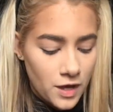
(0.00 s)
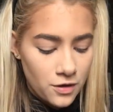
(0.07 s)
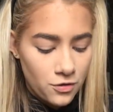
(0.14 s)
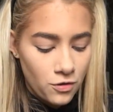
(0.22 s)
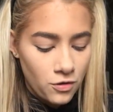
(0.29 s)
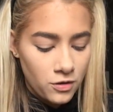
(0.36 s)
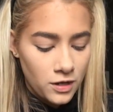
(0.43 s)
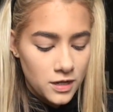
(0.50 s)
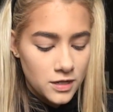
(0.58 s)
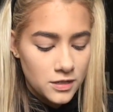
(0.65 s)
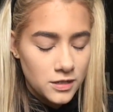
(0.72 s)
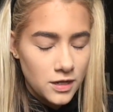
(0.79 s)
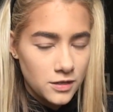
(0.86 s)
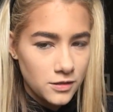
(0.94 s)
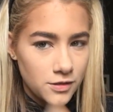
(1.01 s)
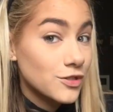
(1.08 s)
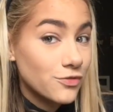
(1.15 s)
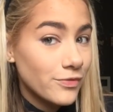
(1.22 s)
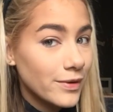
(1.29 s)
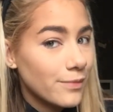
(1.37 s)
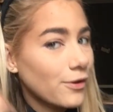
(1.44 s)
Yeah, not like intense,
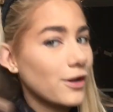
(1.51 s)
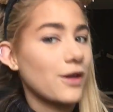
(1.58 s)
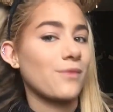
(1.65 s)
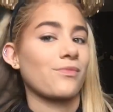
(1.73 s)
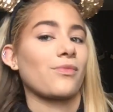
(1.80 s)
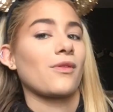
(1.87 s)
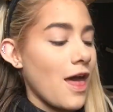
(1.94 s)
just really pretty.